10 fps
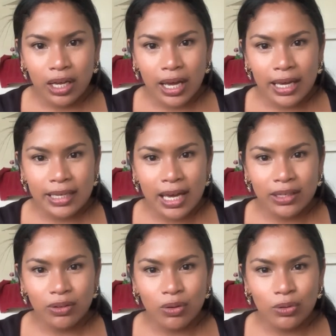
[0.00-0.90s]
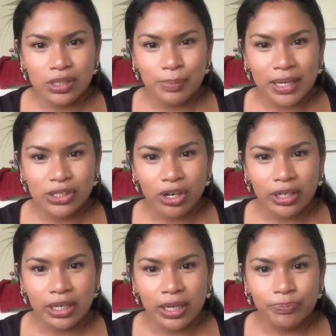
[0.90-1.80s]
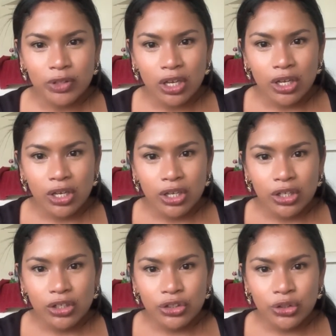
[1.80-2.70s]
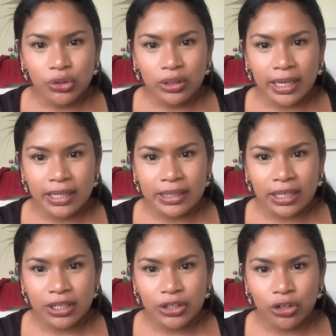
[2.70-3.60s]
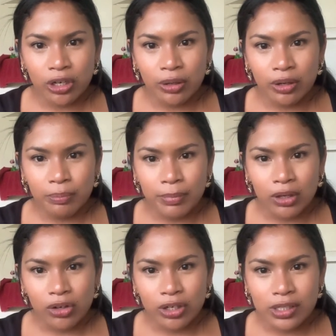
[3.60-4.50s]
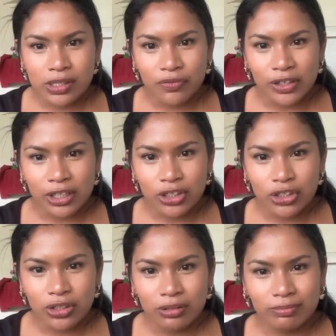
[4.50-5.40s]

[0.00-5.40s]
I can't hold my dark night. You like getting your milkers finished?